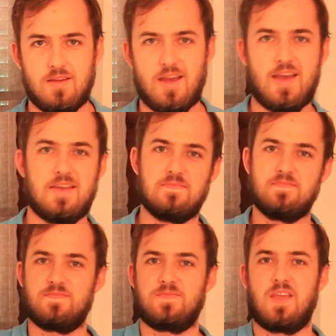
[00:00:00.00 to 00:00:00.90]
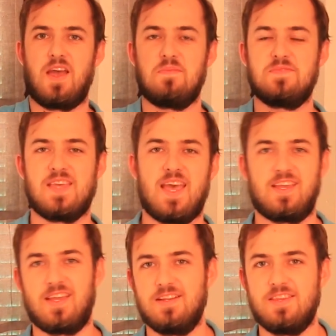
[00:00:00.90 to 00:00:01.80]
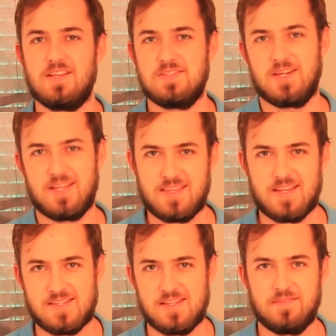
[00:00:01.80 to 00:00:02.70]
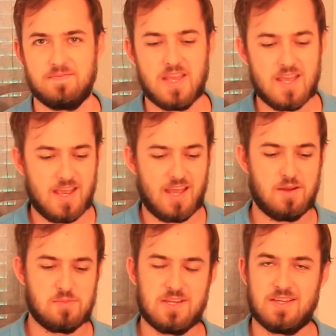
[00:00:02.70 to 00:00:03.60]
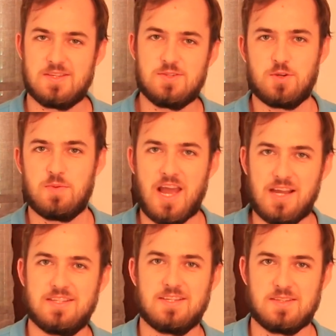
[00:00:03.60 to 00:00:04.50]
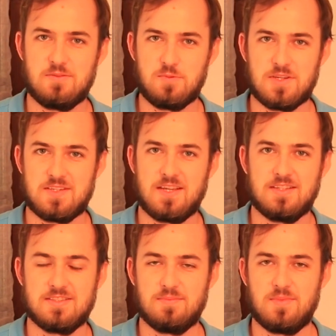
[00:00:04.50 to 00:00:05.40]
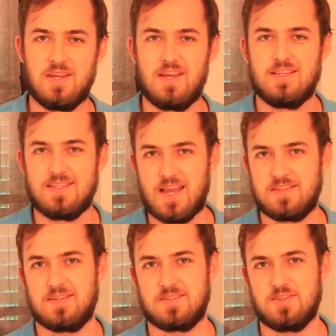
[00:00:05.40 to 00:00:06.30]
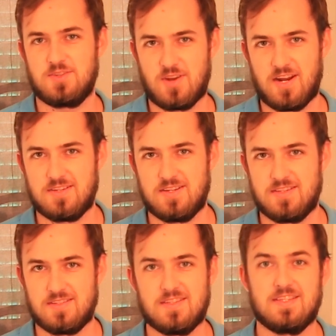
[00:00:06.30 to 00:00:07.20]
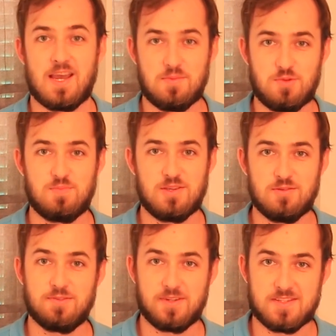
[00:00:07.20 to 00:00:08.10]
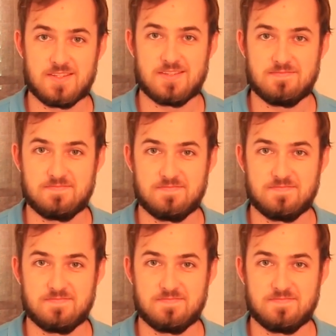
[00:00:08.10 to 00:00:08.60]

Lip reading: Hi, I'm Zach, Neozelandese, and I'm here to talk about Architects of the West Kingdom, tactics and strategies to help you beat your friends.